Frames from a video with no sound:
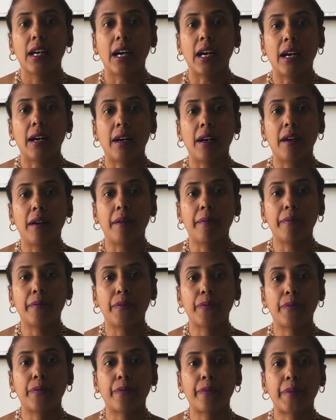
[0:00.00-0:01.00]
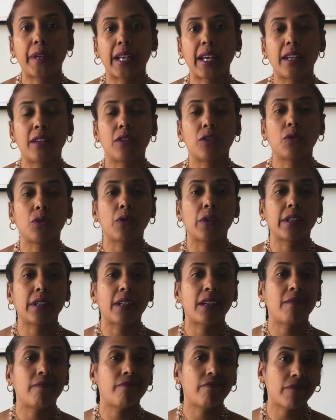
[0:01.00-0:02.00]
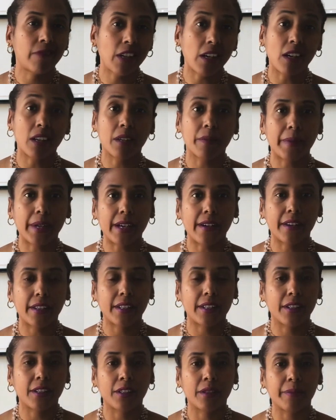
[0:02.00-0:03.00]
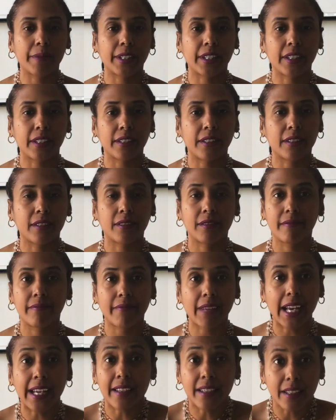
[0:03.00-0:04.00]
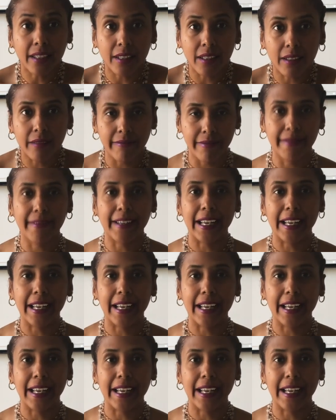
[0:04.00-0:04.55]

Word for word: Um, but I do want to talk about it here because I did,